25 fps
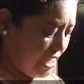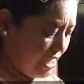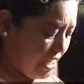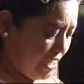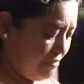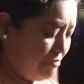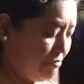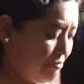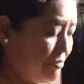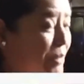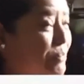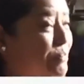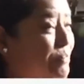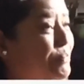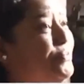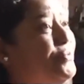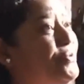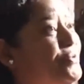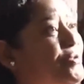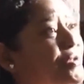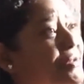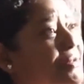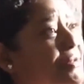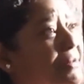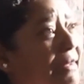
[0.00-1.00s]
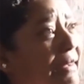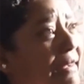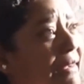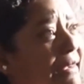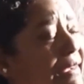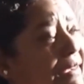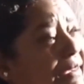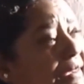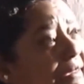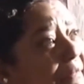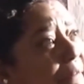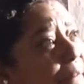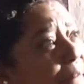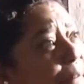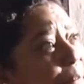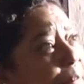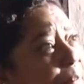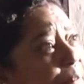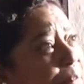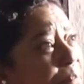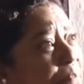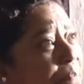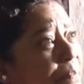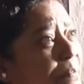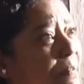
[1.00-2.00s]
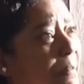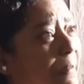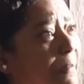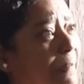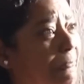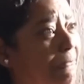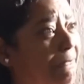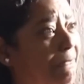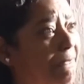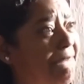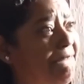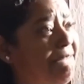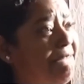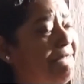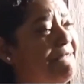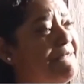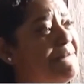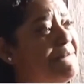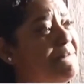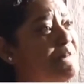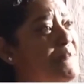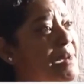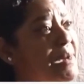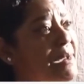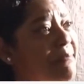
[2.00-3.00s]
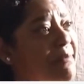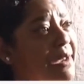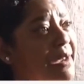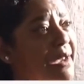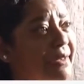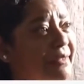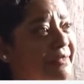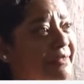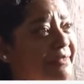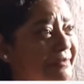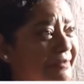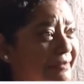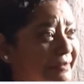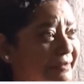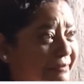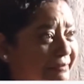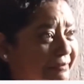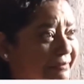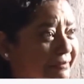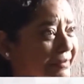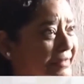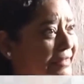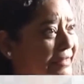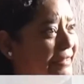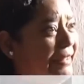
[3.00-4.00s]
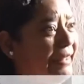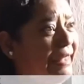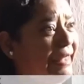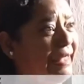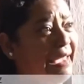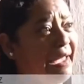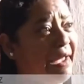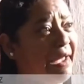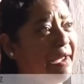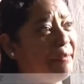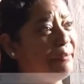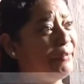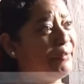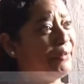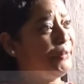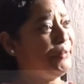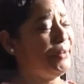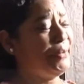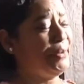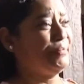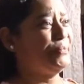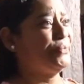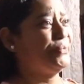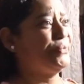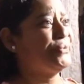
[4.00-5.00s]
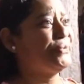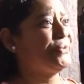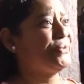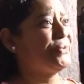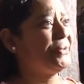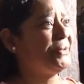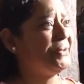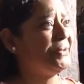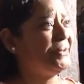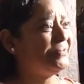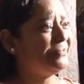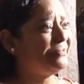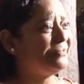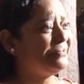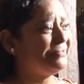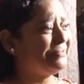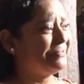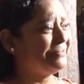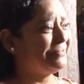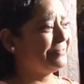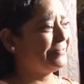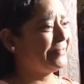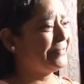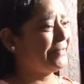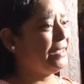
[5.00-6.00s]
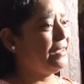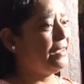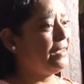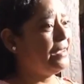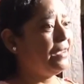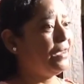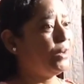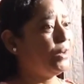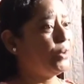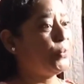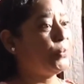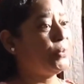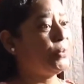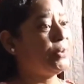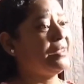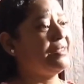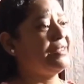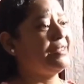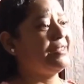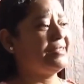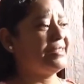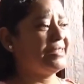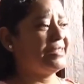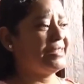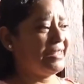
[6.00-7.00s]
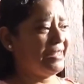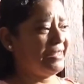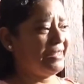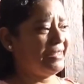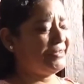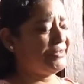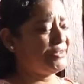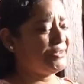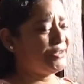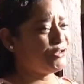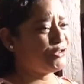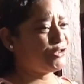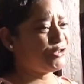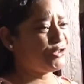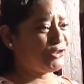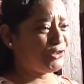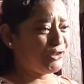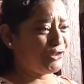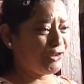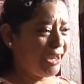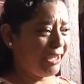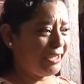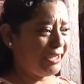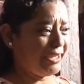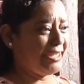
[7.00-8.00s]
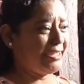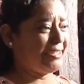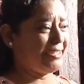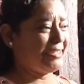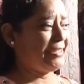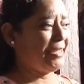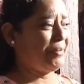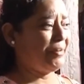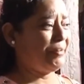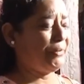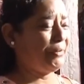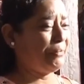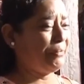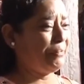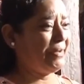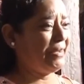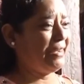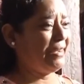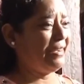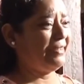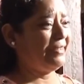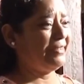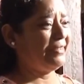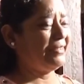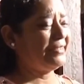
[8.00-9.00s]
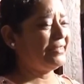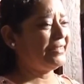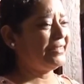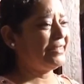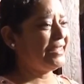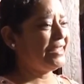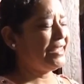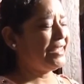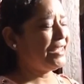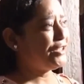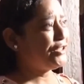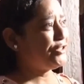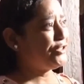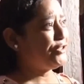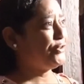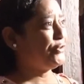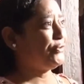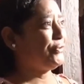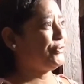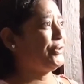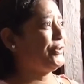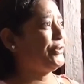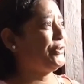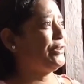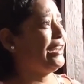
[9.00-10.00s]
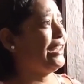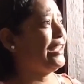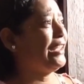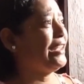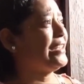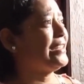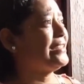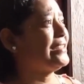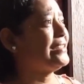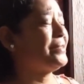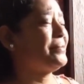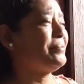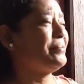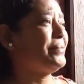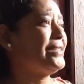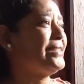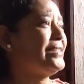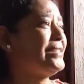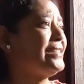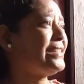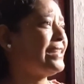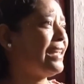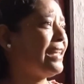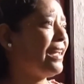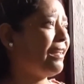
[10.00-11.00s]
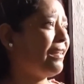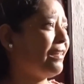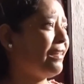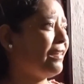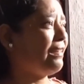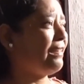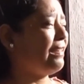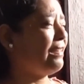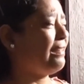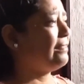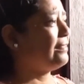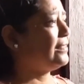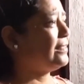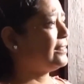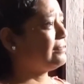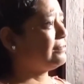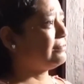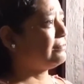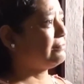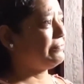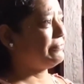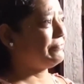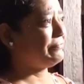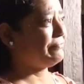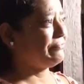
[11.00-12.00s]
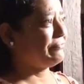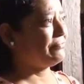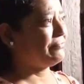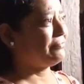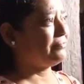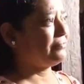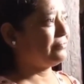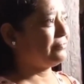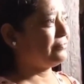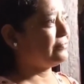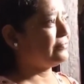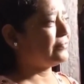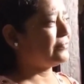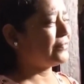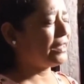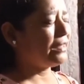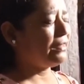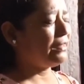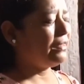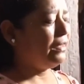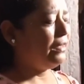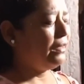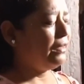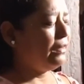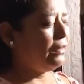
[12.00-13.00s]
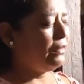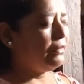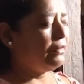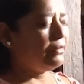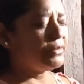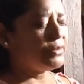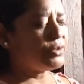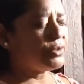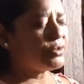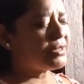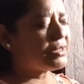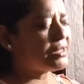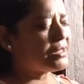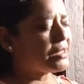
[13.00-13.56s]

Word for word: safe, was swept away by, by violent current, drowning before her mother's eyes, who survived the ordeal and arrived on shore. The two bodies were found on Monday in Matamoros in Tamaulipas state. The unfortunate